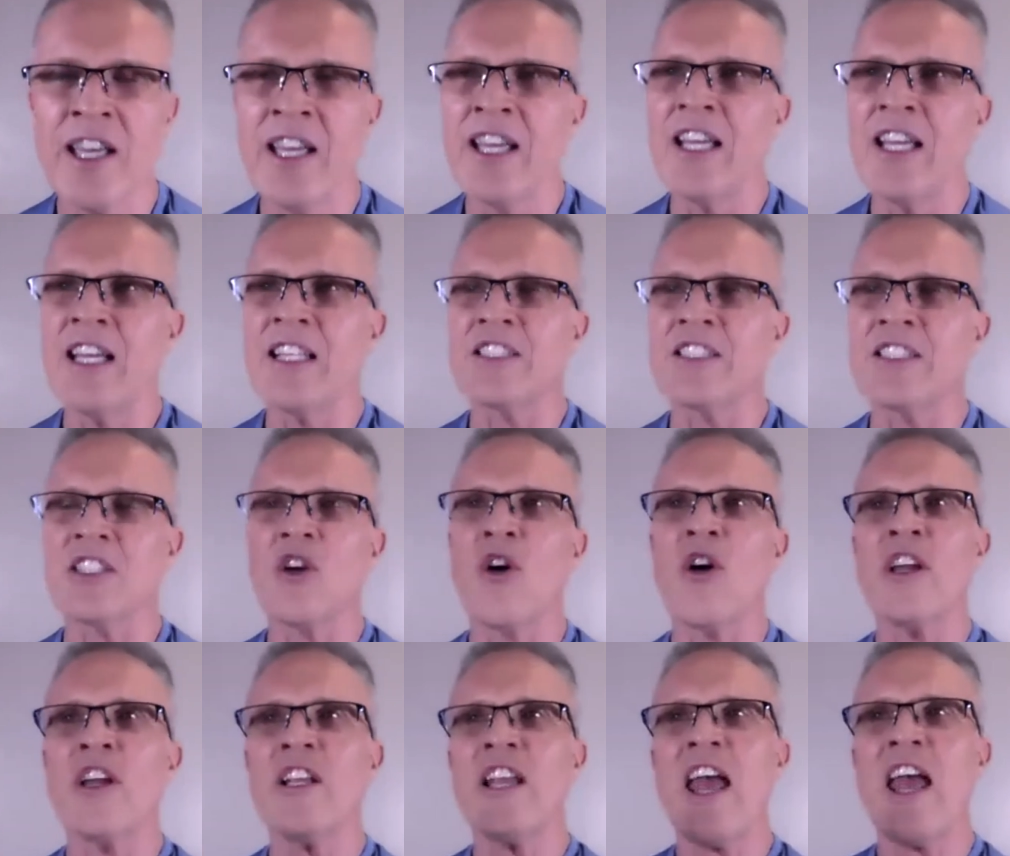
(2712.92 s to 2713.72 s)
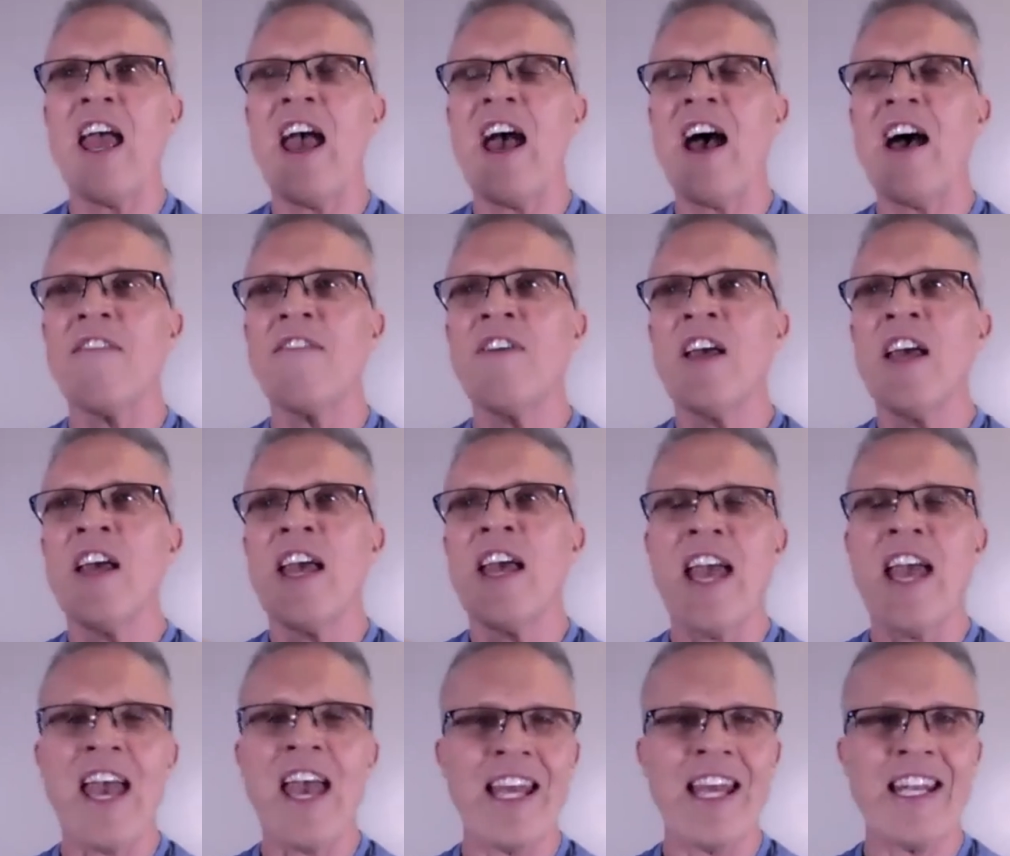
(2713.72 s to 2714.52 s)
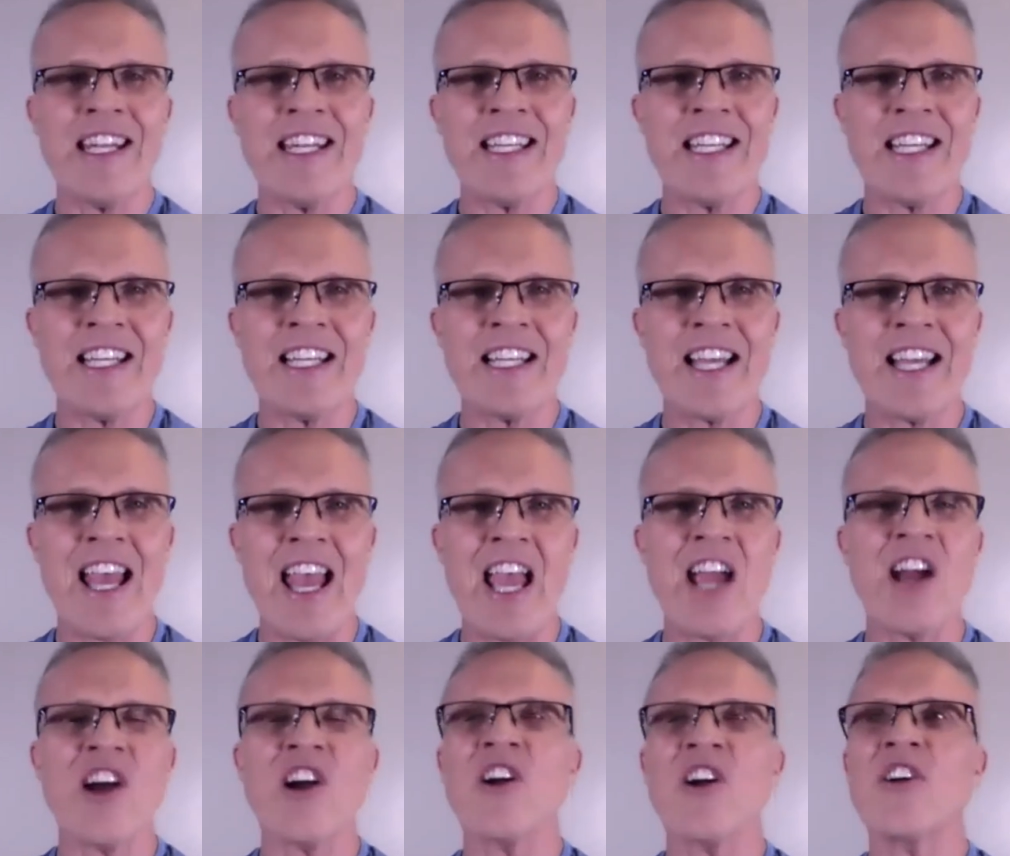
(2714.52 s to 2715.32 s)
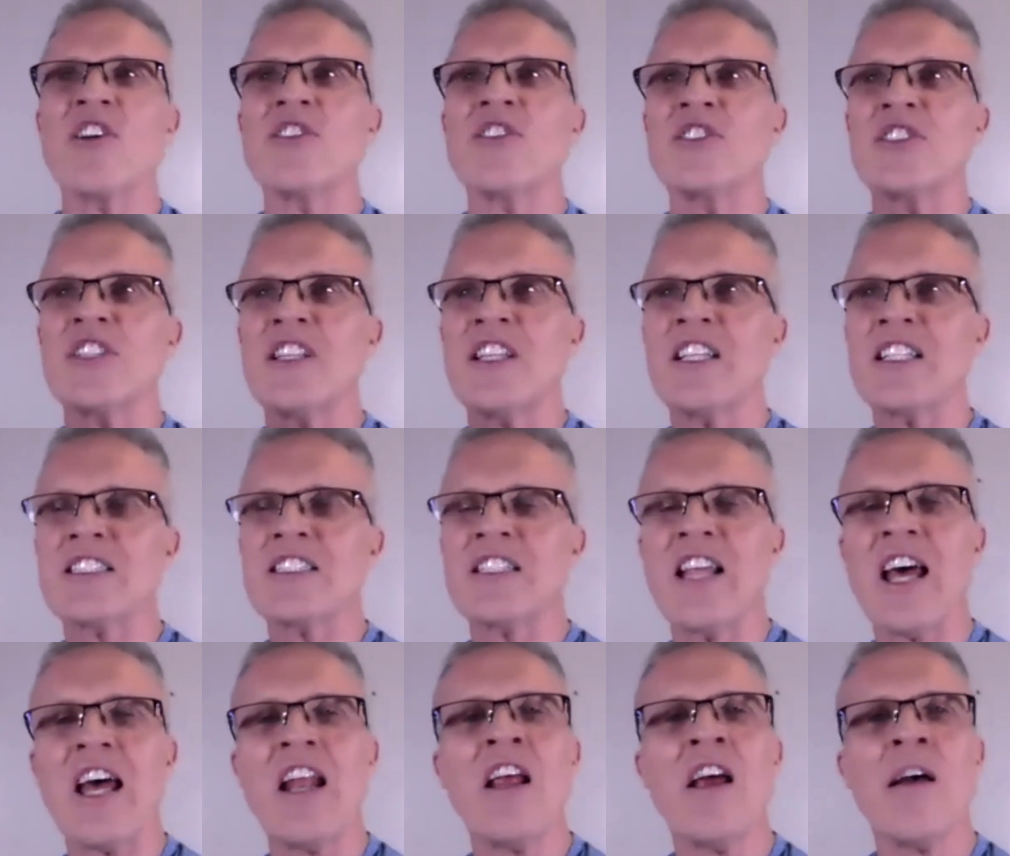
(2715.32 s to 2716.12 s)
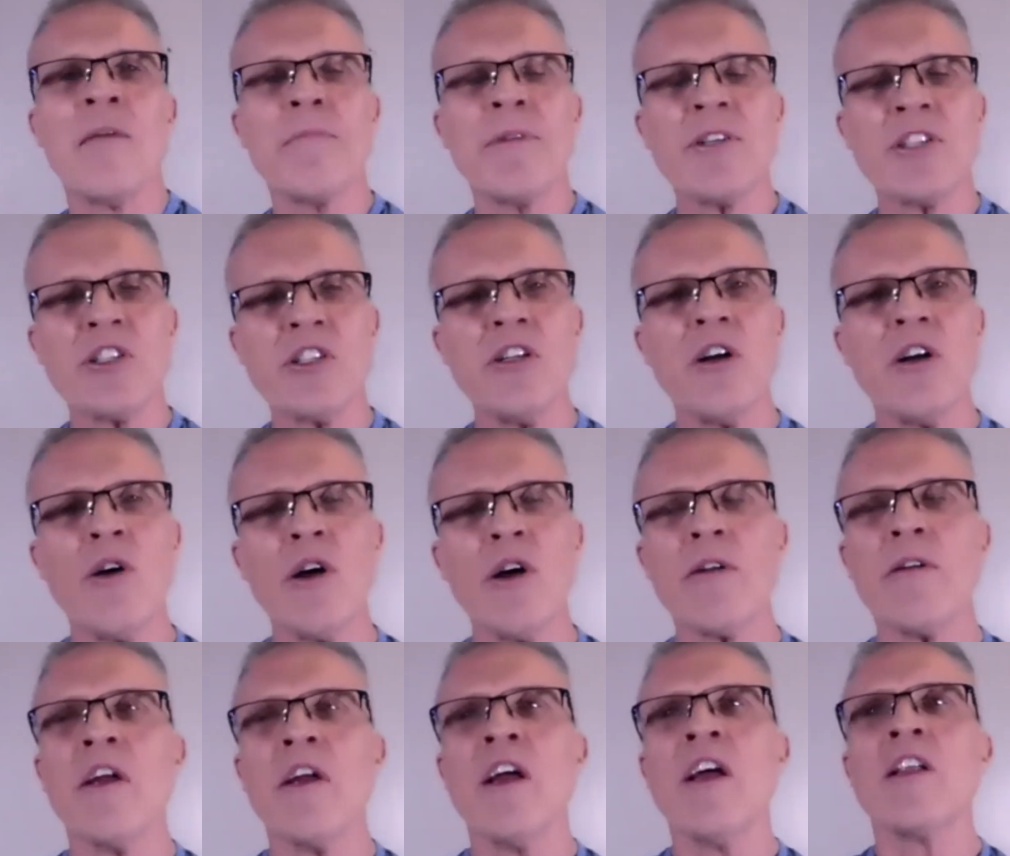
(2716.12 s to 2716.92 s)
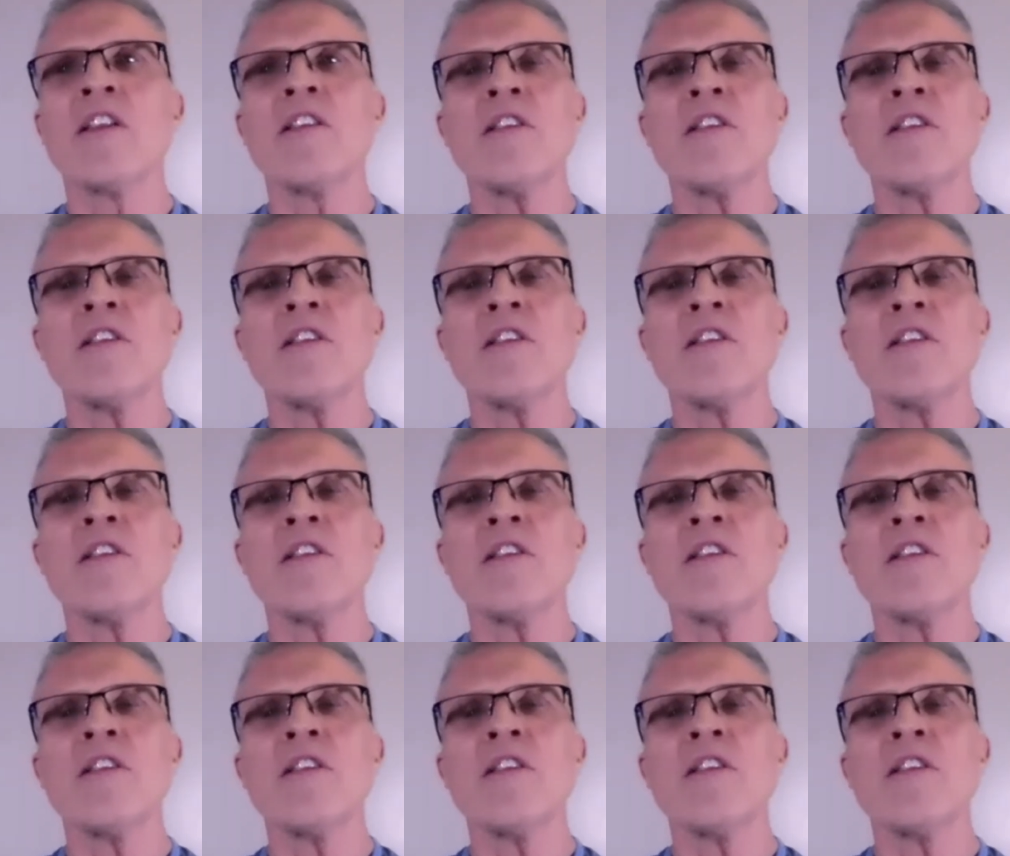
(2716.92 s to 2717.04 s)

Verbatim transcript: It's going to have editing errors and this and that. But you know what?